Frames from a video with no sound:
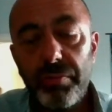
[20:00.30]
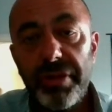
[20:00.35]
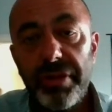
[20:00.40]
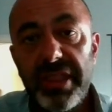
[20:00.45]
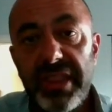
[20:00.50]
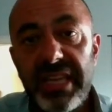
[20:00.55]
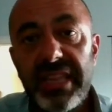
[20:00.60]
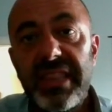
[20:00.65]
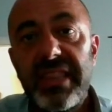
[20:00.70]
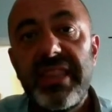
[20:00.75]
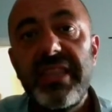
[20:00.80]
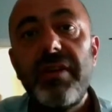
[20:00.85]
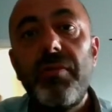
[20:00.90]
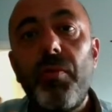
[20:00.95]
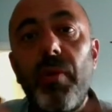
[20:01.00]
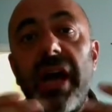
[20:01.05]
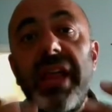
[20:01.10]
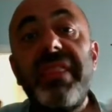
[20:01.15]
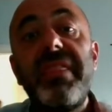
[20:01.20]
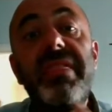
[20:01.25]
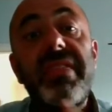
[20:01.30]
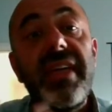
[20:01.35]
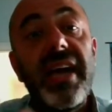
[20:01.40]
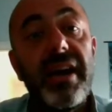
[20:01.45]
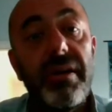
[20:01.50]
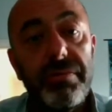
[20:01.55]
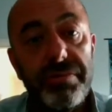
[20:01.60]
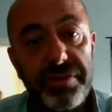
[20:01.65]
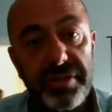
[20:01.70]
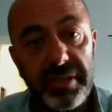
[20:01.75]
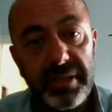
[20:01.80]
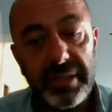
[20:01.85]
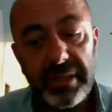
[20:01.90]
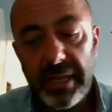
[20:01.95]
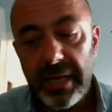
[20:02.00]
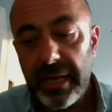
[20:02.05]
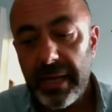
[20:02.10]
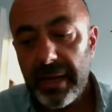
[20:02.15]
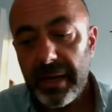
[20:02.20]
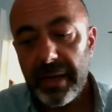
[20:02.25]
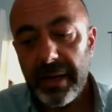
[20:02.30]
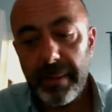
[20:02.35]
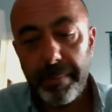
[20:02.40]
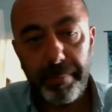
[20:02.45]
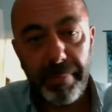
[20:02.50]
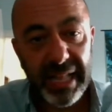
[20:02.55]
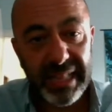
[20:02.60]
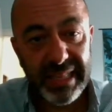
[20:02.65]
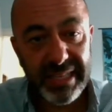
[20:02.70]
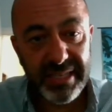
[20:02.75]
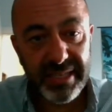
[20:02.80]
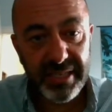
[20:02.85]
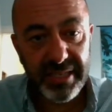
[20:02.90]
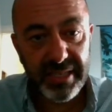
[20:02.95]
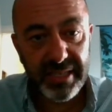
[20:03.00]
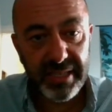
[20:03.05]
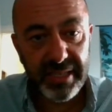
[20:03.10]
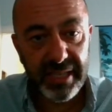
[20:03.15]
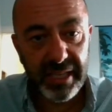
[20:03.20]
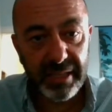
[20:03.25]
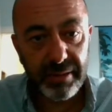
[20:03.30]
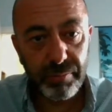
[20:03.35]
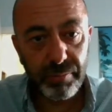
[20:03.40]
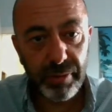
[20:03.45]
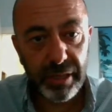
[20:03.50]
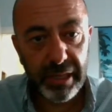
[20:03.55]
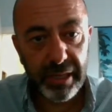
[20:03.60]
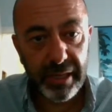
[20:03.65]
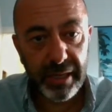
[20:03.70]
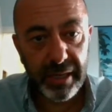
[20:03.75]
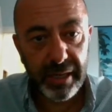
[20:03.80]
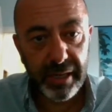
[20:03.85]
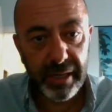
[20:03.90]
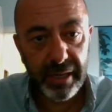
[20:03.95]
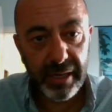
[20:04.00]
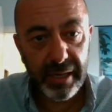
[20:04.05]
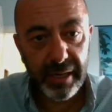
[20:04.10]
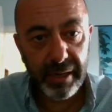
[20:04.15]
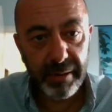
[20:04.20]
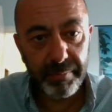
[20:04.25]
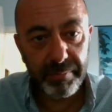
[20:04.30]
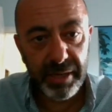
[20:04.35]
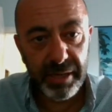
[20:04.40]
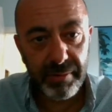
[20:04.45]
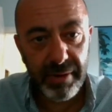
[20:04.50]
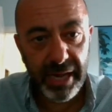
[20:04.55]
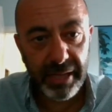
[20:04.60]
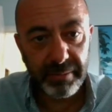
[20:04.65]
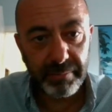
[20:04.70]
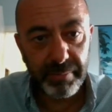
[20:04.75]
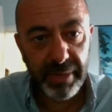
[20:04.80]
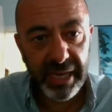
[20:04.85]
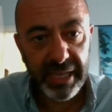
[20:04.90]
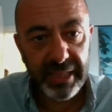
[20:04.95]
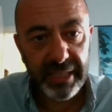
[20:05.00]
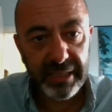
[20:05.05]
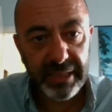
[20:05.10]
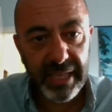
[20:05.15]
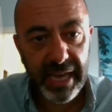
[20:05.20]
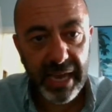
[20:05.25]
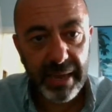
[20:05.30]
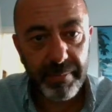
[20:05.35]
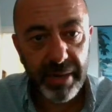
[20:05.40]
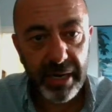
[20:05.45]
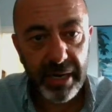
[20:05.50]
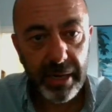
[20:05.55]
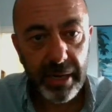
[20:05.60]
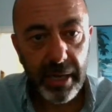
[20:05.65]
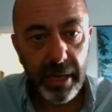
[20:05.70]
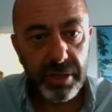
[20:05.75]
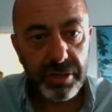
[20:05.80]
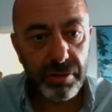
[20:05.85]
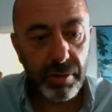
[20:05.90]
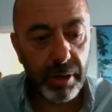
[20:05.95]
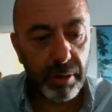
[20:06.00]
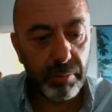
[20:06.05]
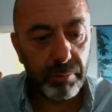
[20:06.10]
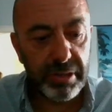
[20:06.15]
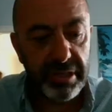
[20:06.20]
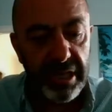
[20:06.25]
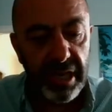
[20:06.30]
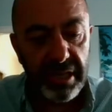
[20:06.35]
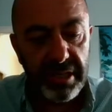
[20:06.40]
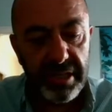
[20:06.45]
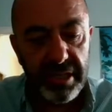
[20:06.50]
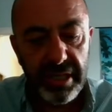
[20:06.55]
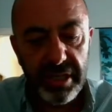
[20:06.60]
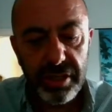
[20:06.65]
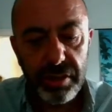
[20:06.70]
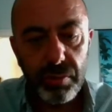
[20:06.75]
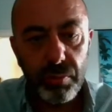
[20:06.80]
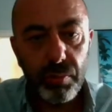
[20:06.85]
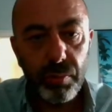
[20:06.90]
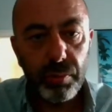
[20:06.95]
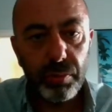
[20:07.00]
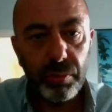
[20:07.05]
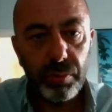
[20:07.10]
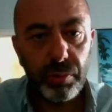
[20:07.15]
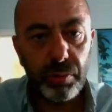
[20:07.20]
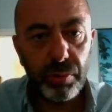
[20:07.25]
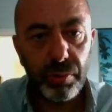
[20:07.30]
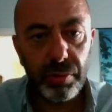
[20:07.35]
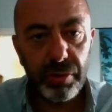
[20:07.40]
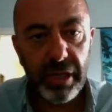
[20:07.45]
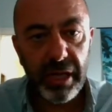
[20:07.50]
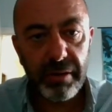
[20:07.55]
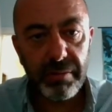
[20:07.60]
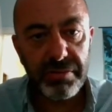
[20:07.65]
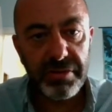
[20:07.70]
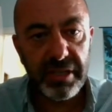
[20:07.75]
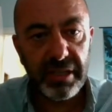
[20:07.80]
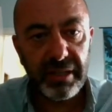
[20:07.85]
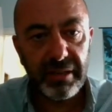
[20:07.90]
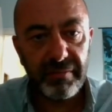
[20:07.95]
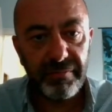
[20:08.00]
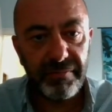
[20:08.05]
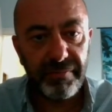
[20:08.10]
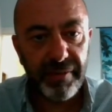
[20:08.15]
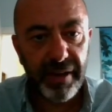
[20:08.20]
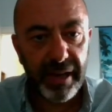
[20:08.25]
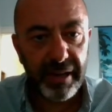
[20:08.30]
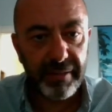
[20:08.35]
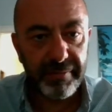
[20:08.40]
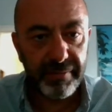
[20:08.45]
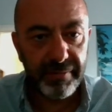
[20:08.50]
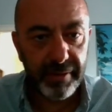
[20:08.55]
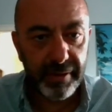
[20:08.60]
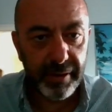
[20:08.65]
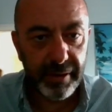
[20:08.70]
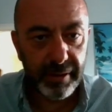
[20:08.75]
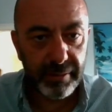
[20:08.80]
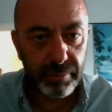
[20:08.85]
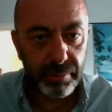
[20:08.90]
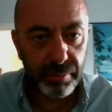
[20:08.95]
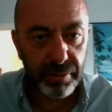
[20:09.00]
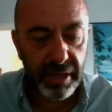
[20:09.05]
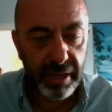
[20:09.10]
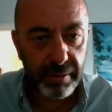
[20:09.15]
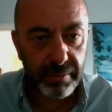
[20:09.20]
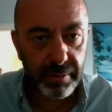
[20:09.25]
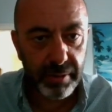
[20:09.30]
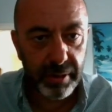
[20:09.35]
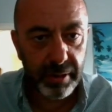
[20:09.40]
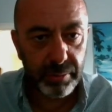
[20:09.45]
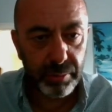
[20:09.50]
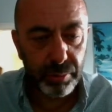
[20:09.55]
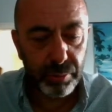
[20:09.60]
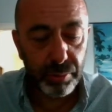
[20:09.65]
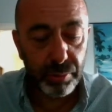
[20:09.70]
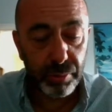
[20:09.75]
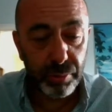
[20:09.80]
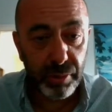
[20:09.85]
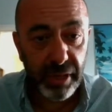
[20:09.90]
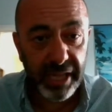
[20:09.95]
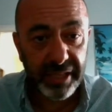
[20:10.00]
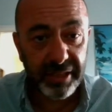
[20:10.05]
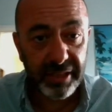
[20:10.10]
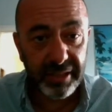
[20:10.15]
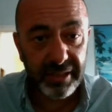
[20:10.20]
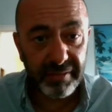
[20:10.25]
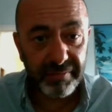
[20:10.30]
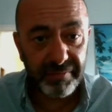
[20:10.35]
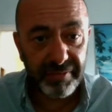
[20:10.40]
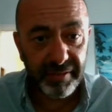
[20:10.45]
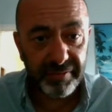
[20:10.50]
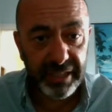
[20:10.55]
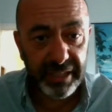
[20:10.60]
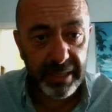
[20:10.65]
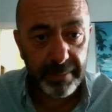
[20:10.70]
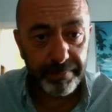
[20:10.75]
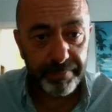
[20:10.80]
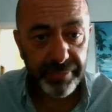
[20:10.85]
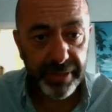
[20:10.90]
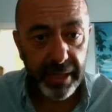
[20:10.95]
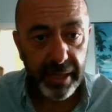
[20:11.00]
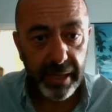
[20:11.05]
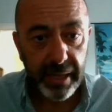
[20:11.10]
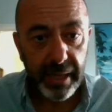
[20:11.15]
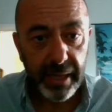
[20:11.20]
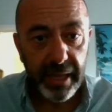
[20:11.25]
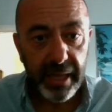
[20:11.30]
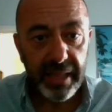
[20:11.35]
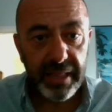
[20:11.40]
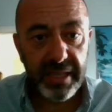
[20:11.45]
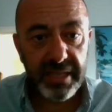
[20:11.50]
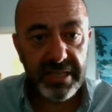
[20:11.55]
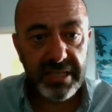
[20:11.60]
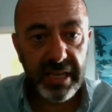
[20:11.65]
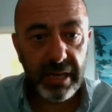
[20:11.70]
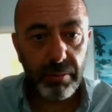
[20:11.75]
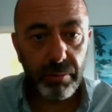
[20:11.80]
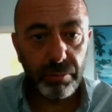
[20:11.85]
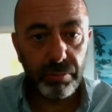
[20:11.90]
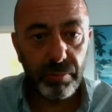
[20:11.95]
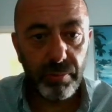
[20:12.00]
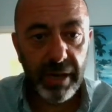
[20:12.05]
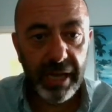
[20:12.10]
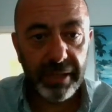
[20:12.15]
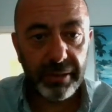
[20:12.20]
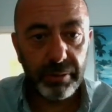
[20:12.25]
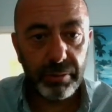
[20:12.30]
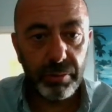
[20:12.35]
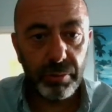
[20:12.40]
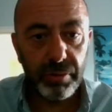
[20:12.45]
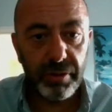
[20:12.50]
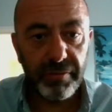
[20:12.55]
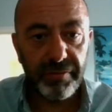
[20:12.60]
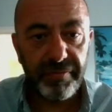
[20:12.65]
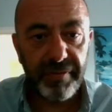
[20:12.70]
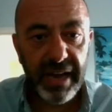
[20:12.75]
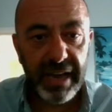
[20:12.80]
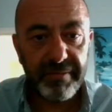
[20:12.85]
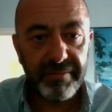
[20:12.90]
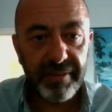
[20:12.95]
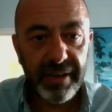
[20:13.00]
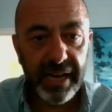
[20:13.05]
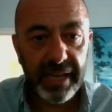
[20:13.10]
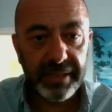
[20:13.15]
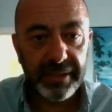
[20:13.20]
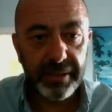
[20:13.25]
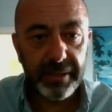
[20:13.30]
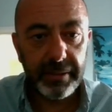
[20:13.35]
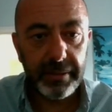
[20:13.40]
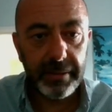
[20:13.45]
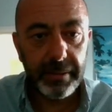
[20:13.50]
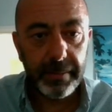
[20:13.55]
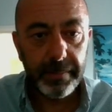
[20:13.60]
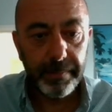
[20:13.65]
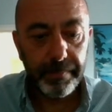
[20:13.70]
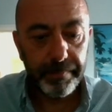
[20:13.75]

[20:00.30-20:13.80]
within the 1000 pulses that will be run by the timer. So I will change this to 250, the second one to the 500,